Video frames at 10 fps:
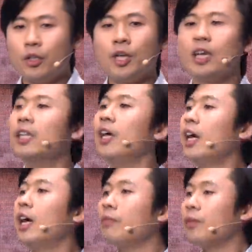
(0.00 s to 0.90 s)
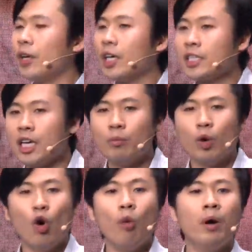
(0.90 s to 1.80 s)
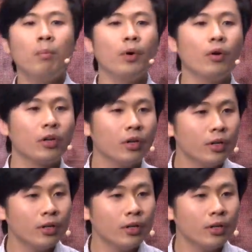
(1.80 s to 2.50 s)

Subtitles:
you can have your exam open book,